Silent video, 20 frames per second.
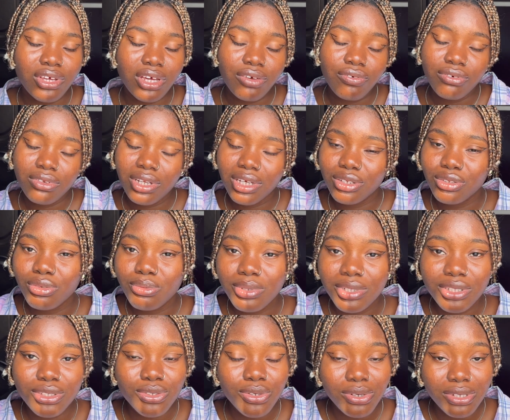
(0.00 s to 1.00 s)
I feel like
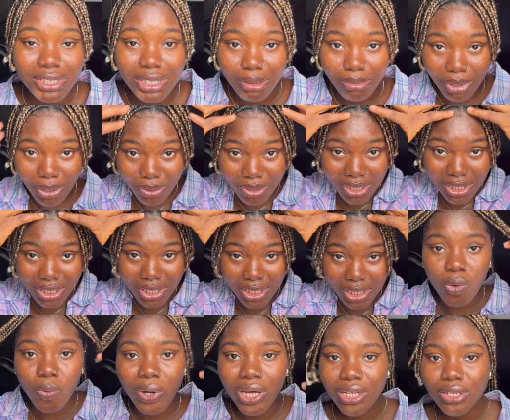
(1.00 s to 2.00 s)
nobody talks about it.
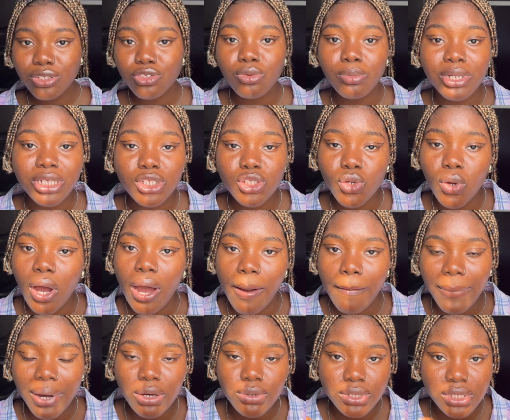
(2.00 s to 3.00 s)
Why does nobody talk
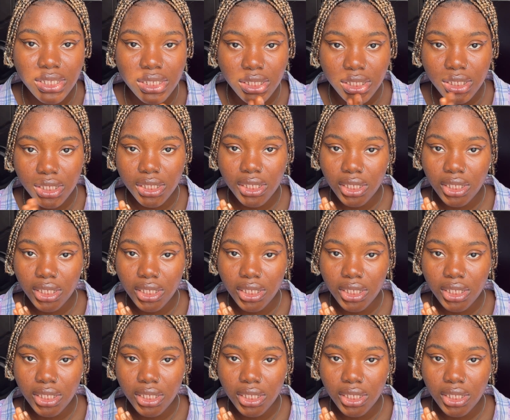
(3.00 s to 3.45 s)
about it?